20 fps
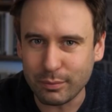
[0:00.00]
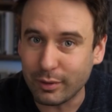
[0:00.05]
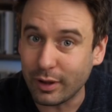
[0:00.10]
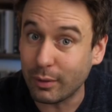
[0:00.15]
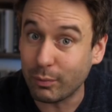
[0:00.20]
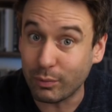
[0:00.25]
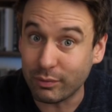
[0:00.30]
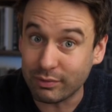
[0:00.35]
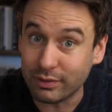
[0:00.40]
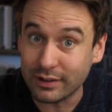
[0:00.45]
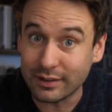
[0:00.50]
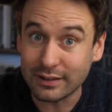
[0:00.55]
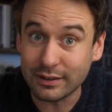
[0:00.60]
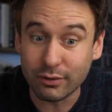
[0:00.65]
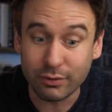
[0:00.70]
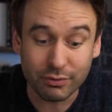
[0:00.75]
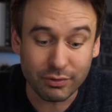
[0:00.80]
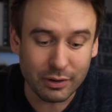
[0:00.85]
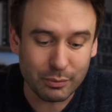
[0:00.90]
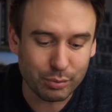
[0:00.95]
me up with its
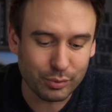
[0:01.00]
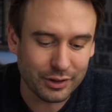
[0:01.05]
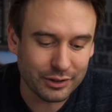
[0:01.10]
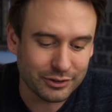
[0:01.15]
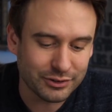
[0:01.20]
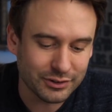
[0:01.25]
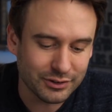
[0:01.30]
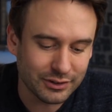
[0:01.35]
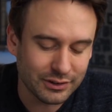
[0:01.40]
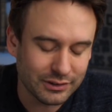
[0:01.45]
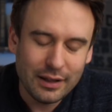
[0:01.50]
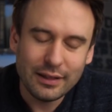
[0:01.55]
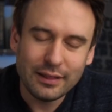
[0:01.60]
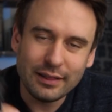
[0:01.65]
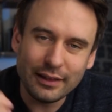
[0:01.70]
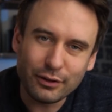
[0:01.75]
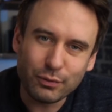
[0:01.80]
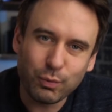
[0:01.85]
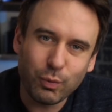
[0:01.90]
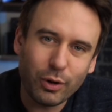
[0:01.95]
little vibrations.
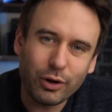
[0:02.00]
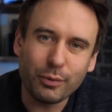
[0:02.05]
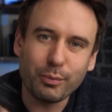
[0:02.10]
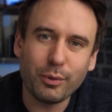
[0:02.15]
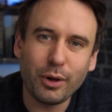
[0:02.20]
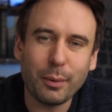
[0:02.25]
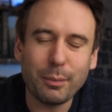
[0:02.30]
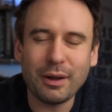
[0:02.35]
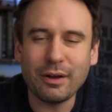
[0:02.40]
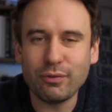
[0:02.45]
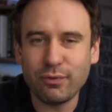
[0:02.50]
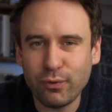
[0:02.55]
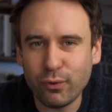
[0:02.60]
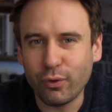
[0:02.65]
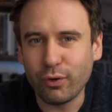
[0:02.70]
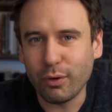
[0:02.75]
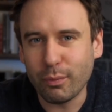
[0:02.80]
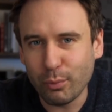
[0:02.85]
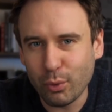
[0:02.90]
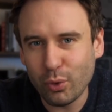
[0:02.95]
This woke me up at
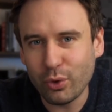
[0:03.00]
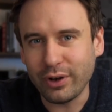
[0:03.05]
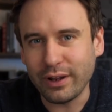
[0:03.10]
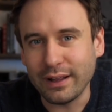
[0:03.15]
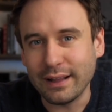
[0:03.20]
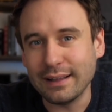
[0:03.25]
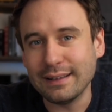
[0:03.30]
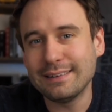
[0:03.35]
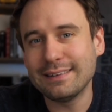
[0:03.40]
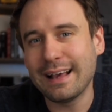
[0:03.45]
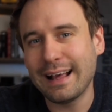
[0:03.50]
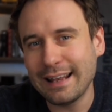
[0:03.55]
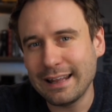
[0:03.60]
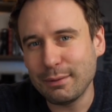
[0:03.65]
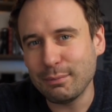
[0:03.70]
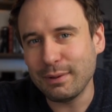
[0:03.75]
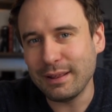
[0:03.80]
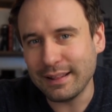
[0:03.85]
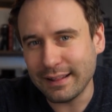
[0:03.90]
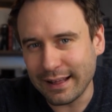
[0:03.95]
4 in the morning
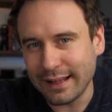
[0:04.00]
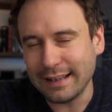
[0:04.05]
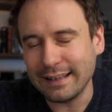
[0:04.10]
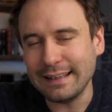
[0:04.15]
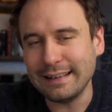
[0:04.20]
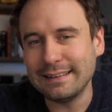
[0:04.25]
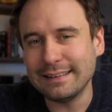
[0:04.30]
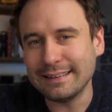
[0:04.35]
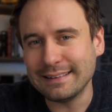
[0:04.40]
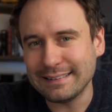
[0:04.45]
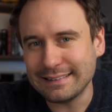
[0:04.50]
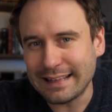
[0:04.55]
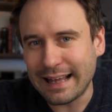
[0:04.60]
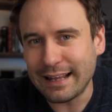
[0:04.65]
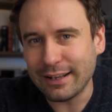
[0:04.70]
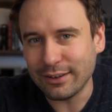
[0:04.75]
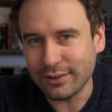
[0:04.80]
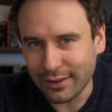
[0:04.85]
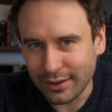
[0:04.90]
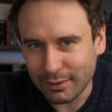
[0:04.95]
telling me that I need to
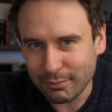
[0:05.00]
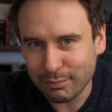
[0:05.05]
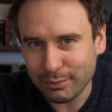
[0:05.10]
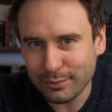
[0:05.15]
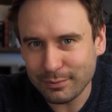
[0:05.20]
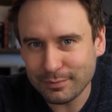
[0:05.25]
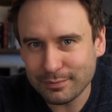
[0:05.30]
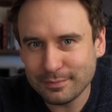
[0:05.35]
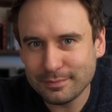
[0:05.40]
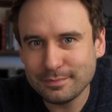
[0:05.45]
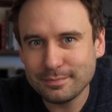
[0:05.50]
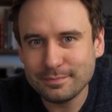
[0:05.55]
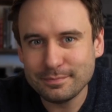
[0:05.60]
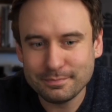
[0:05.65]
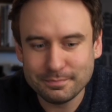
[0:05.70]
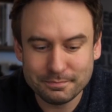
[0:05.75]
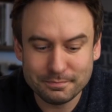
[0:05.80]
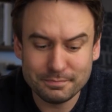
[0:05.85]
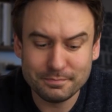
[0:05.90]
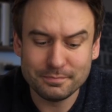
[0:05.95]
stand up,
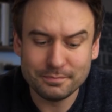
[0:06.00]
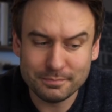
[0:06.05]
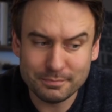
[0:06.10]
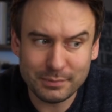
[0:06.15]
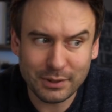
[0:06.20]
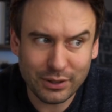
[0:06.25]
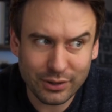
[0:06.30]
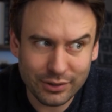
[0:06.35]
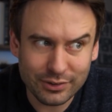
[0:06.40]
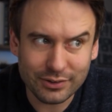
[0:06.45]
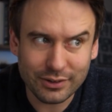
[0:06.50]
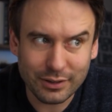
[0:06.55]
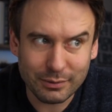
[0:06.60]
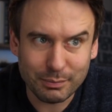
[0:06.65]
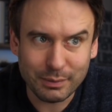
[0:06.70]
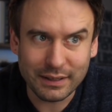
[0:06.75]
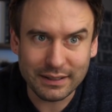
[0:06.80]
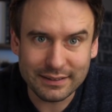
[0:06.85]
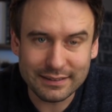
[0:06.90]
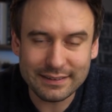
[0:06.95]
because I'd
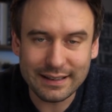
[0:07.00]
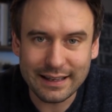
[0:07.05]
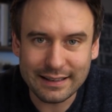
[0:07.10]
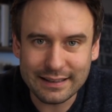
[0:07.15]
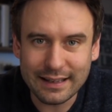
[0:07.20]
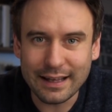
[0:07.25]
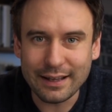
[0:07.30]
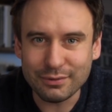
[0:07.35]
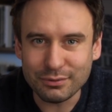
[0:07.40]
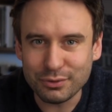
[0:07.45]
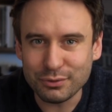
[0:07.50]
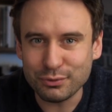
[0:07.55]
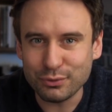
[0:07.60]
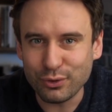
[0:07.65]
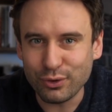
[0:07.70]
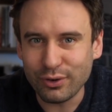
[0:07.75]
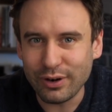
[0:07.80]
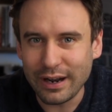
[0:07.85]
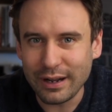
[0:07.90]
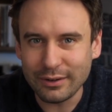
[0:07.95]
been sat down for
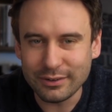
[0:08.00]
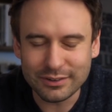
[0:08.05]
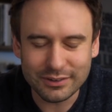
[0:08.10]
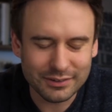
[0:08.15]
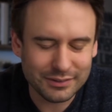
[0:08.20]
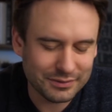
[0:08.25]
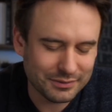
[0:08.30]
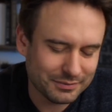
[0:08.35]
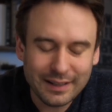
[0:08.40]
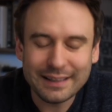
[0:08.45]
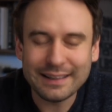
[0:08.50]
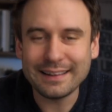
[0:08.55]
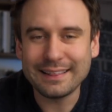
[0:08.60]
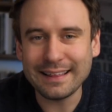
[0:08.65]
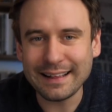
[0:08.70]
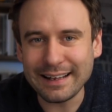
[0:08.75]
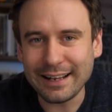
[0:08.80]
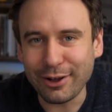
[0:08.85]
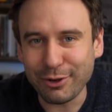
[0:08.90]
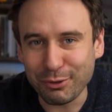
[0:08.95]
4 hours. The
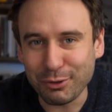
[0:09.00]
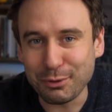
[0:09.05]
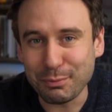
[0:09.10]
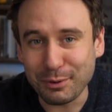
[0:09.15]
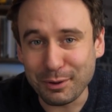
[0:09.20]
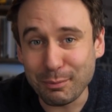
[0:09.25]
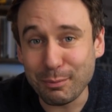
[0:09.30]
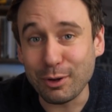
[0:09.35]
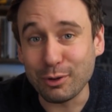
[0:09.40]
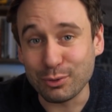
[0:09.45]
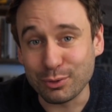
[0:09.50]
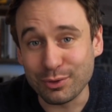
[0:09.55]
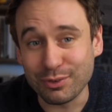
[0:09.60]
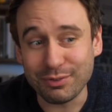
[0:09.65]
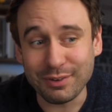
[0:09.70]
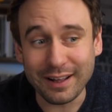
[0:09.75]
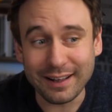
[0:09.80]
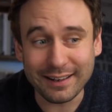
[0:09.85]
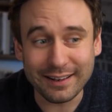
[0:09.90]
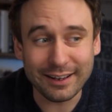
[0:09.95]
thing that annoyed me the most was the
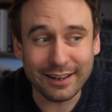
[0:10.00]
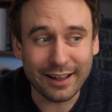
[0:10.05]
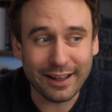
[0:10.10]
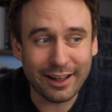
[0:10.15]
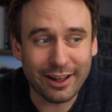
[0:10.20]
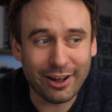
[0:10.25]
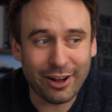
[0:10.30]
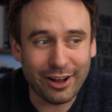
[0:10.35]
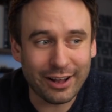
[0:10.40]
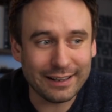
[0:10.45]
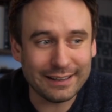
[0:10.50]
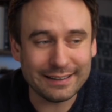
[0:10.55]
fact that I